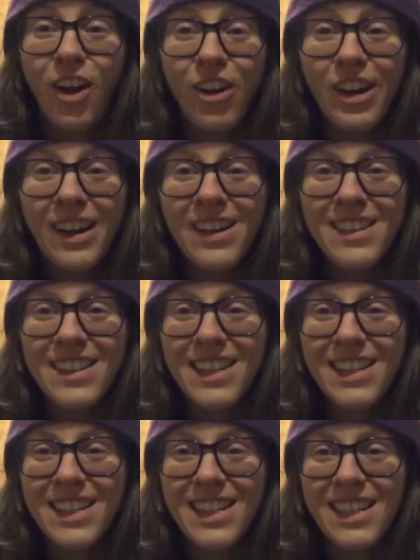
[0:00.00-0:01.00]
All right, guys,
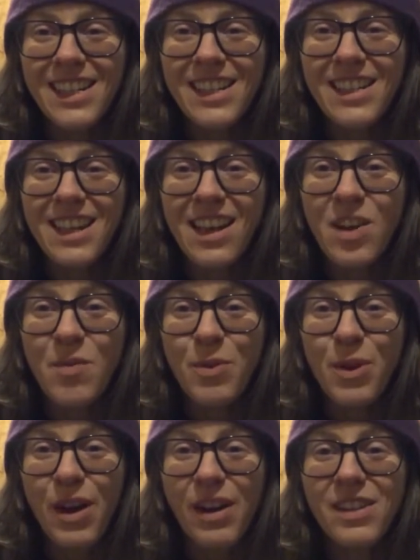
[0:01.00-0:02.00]
that's it. I hope you
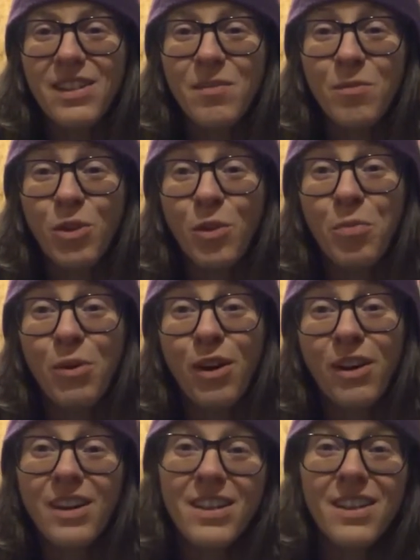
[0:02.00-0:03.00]
had some real
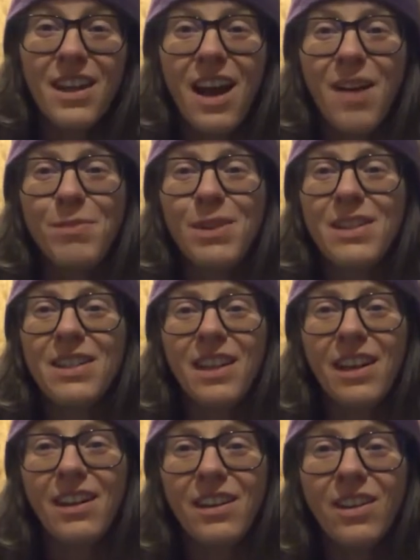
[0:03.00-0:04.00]
progress that happened
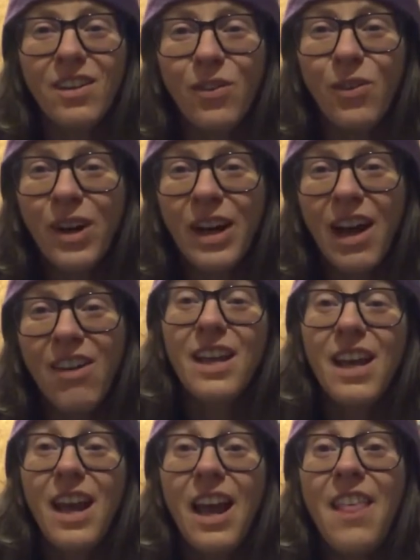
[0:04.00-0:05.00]
today in your workout.
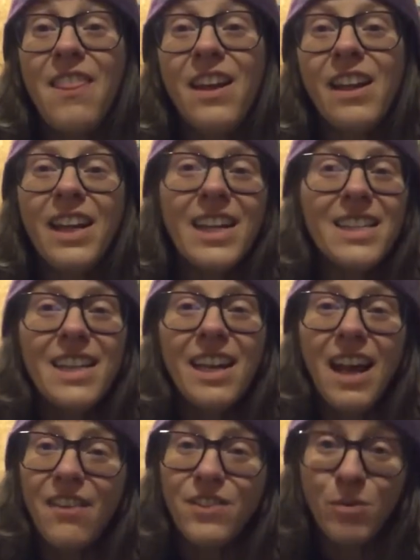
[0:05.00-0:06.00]
And then, like I said,
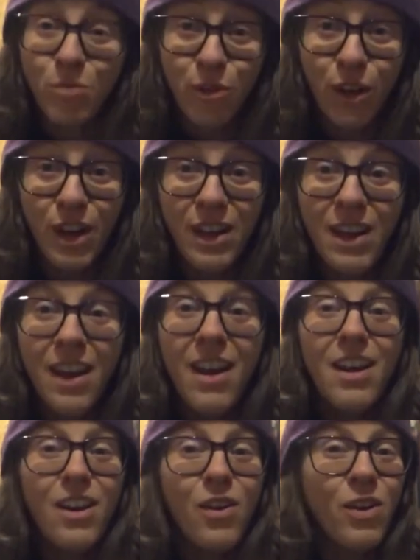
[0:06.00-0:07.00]
have some fun.
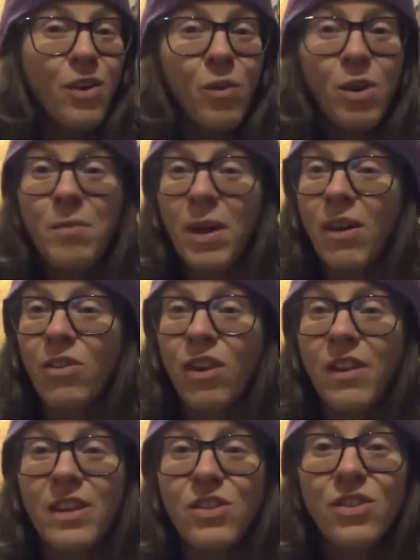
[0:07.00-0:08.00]
Go on a 1 mile
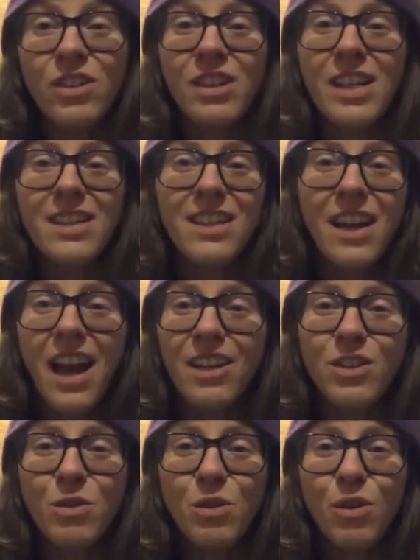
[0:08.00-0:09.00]
run that's real nice and
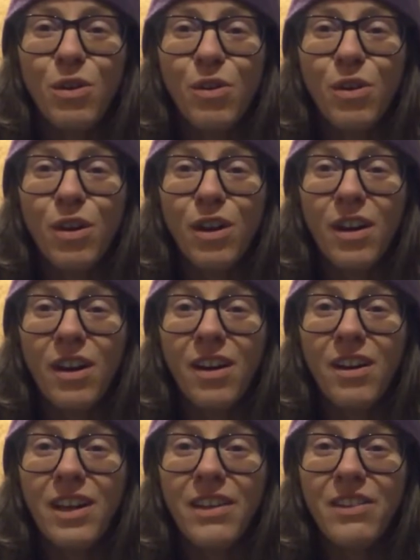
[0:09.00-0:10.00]
casual, or
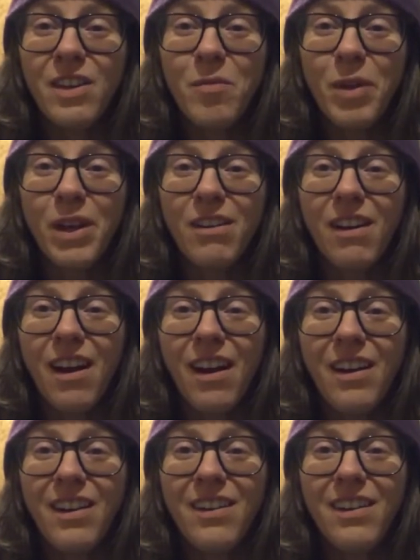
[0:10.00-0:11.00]
even a bike ride,
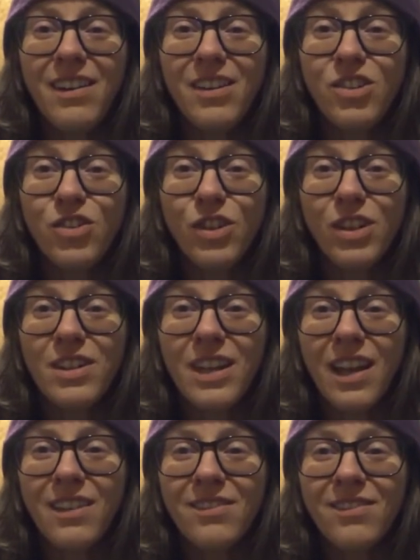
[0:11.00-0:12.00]
and enjoy your
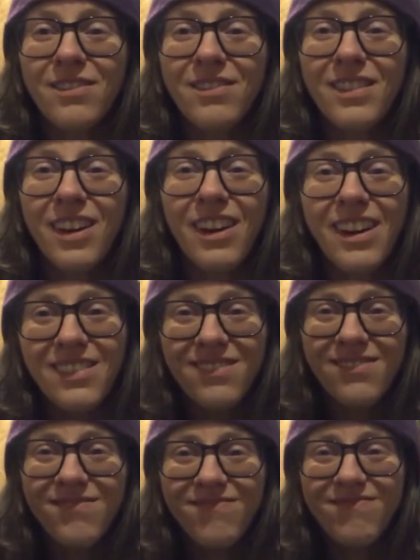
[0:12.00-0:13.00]
day. All right,
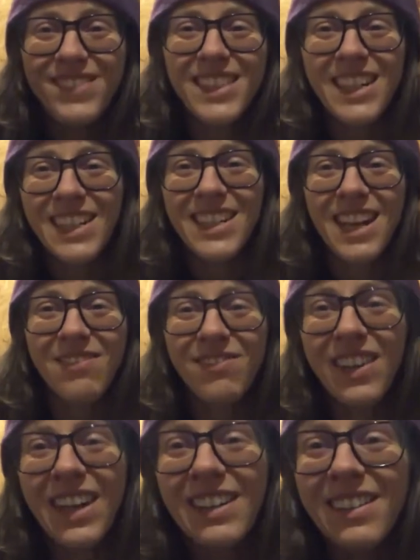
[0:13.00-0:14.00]
see you next time.
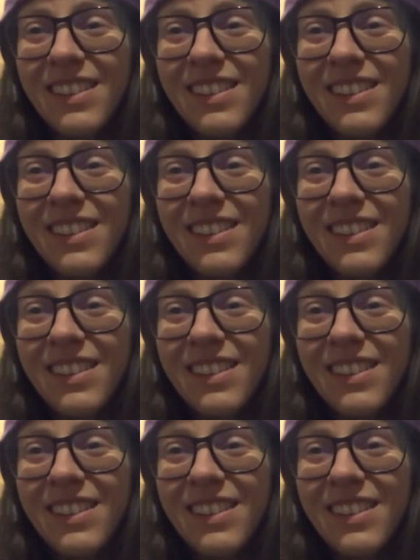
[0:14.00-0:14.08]
Bye.